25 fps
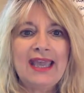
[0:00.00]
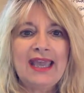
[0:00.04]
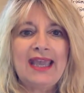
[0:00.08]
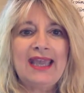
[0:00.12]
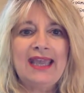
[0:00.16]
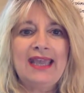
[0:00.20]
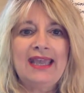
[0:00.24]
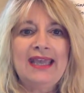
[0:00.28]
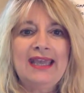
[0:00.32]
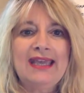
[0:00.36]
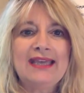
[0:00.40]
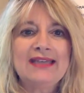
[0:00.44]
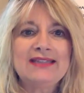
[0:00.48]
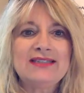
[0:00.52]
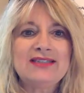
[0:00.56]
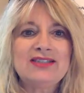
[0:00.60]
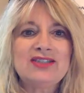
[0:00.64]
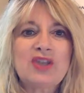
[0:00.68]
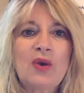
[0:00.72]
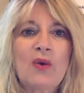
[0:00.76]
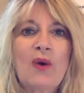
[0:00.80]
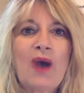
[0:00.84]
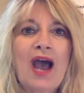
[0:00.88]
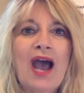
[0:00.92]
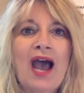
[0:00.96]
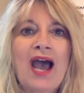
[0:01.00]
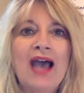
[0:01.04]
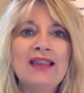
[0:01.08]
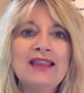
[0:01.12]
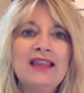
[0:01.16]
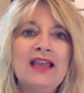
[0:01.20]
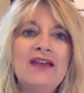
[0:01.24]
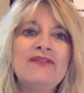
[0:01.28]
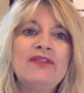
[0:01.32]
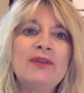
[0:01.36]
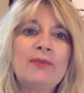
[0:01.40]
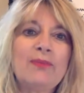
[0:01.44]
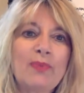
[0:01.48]
And so I
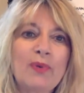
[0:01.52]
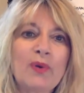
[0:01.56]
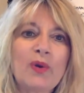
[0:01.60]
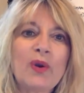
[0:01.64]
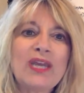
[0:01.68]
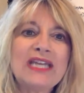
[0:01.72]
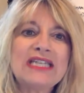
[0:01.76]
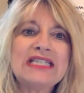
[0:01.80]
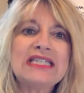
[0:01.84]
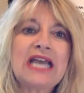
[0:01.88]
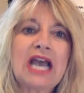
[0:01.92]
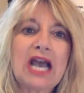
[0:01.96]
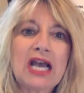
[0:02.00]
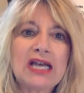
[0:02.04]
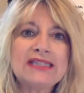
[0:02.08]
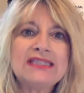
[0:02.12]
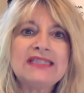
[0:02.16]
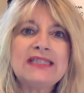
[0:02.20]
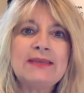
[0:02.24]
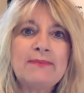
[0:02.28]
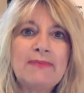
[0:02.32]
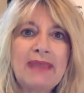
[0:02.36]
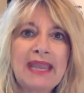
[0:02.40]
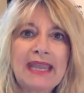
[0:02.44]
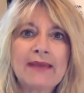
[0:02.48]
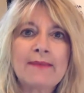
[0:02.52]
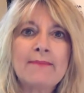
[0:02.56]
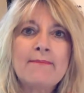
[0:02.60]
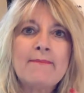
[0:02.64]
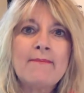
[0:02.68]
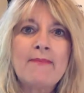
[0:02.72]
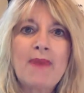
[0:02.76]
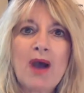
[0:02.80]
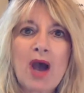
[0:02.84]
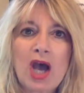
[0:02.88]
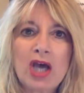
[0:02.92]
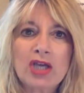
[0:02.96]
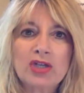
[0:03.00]
love the print on demand
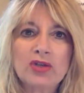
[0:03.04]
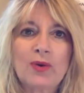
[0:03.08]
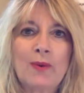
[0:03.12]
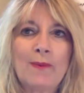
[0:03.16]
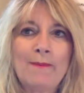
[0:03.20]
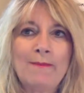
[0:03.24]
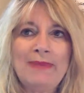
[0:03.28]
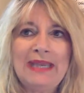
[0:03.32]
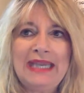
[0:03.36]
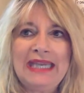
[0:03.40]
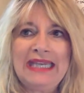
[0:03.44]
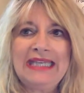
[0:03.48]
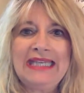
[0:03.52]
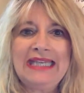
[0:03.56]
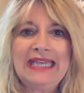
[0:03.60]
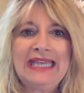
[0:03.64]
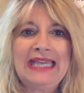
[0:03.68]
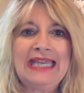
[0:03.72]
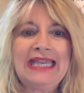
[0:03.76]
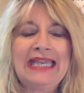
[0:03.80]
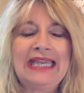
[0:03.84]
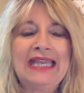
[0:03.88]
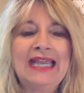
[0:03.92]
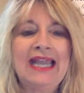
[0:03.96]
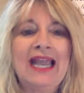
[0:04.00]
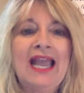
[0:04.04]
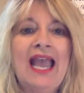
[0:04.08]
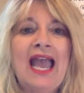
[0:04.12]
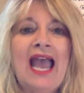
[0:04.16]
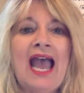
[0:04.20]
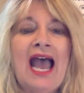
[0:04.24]
model, meaning